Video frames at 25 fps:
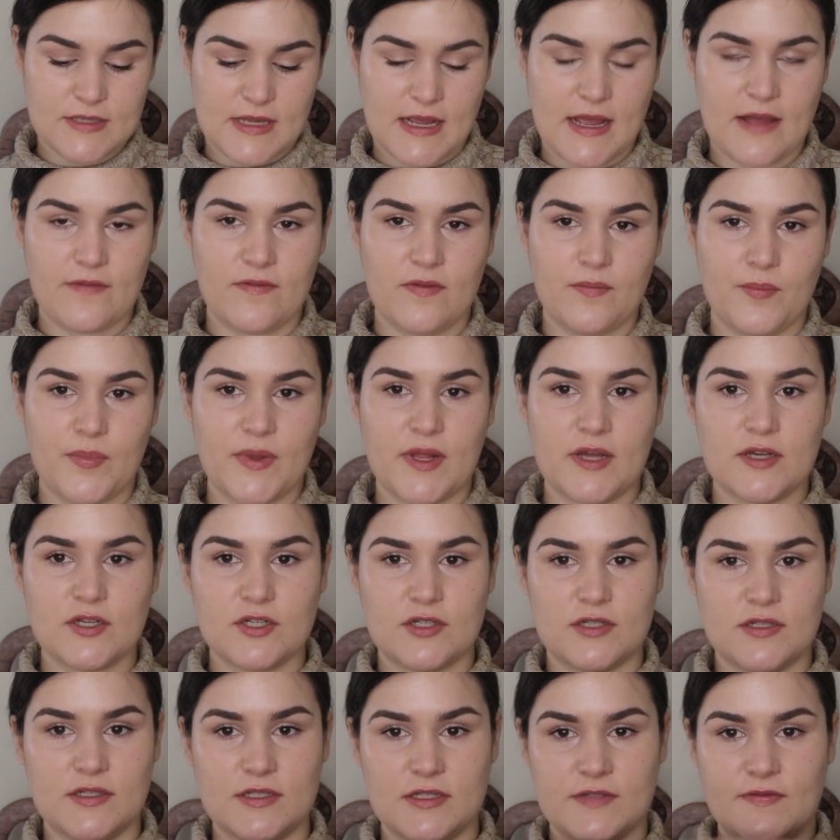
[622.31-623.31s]
I have a
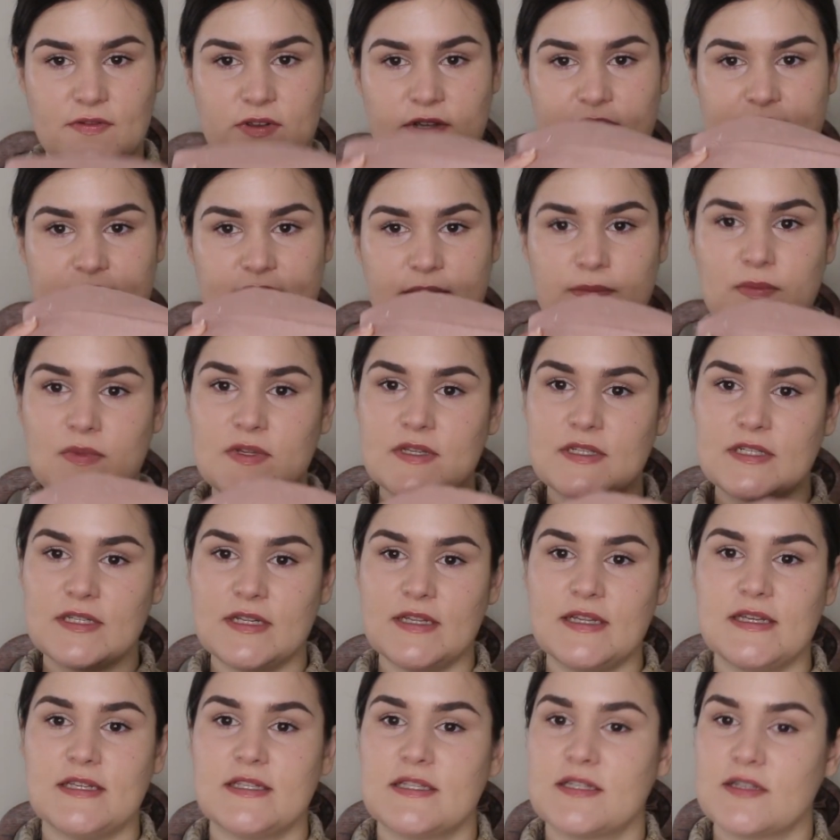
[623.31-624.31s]
blush that's very similar to
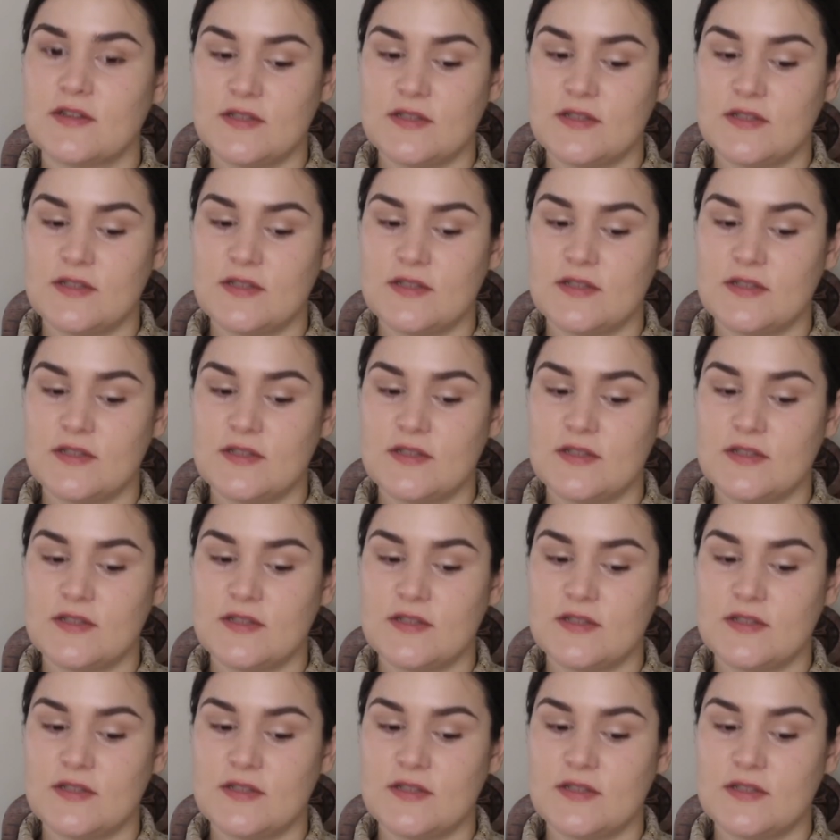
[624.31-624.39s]
this